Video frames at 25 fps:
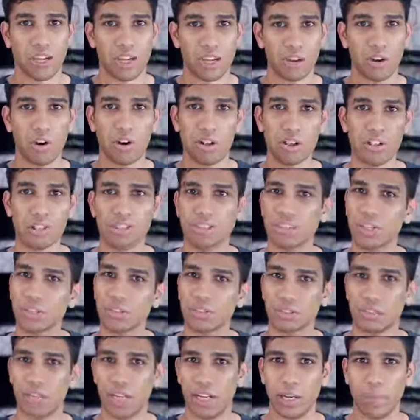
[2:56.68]
Now all this
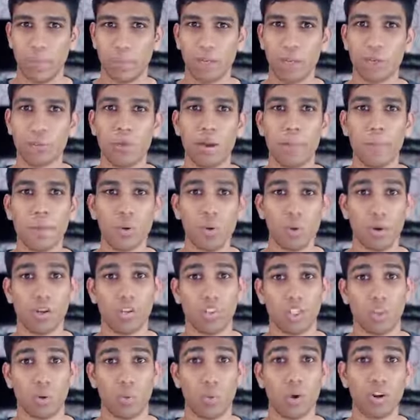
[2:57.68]
sounds great, but you might be
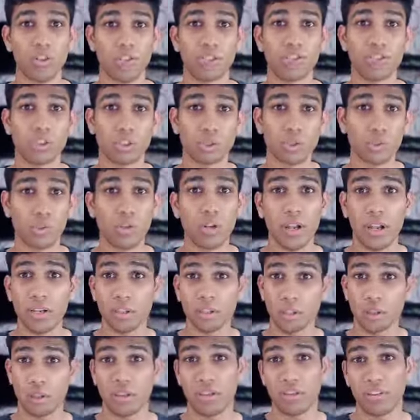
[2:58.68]
wondering, what if two
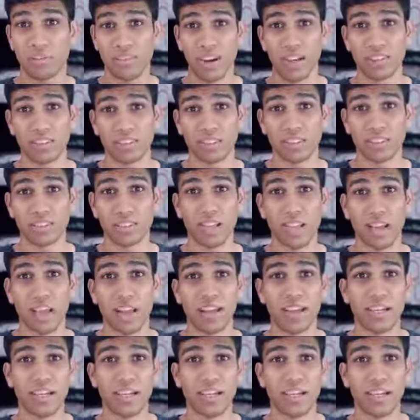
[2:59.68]
electronic devices